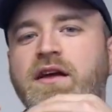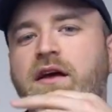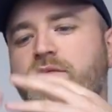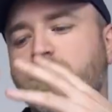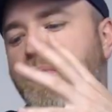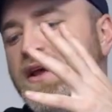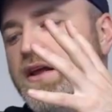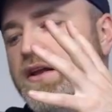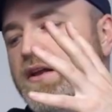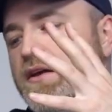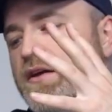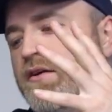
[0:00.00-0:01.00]
that has
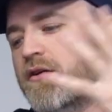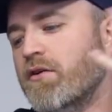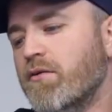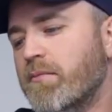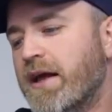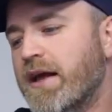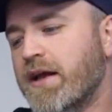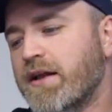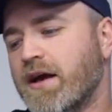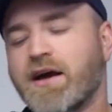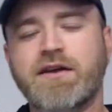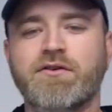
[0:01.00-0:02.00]
been, oh man,
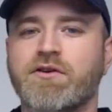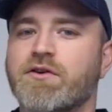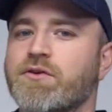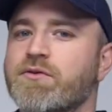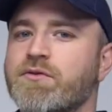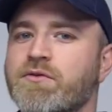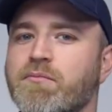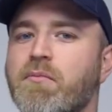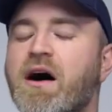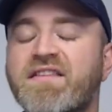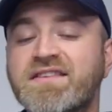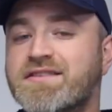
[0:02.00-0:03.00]
I don't know,
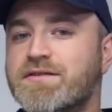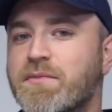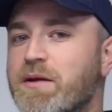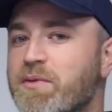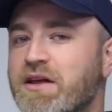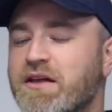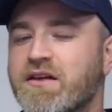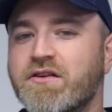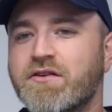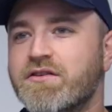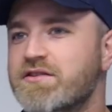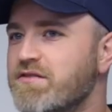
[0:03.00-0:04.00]
months, maybe a
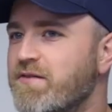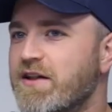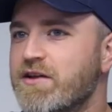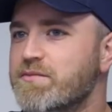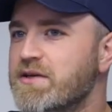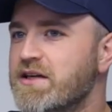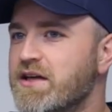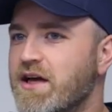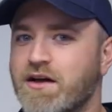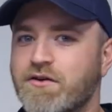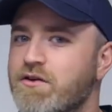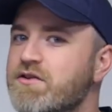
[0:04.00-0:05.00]
year in development.
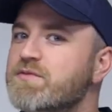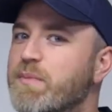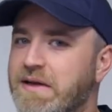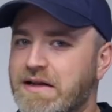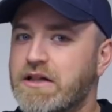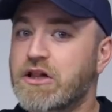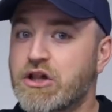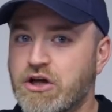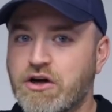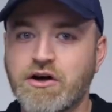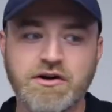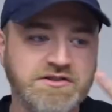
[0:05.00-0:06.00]
I don't know. It's been a
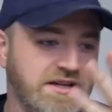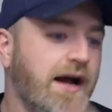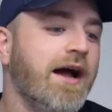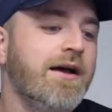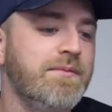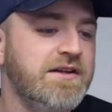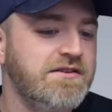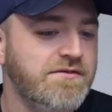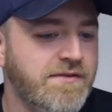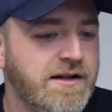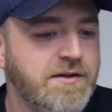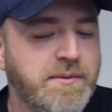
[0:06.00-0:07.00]
long time in
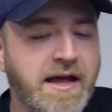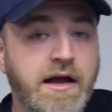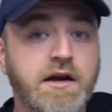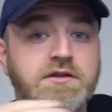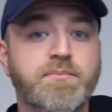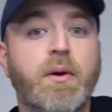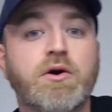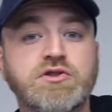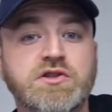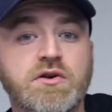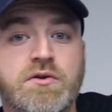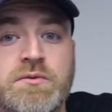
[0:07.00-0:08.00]
development, and it's
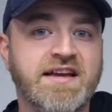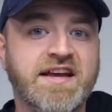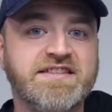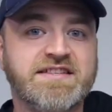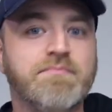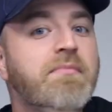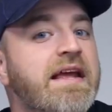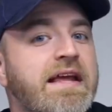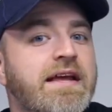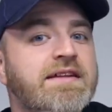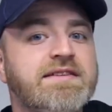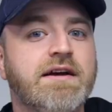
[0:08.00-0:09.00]
personal. It's
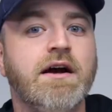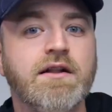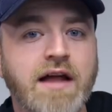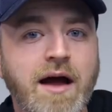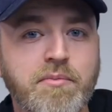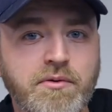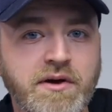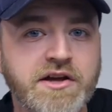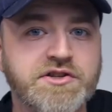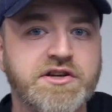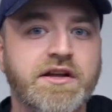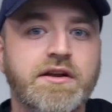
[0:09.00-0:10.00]
me. It's a
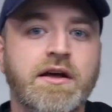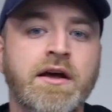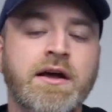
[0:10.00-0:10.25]
collaboration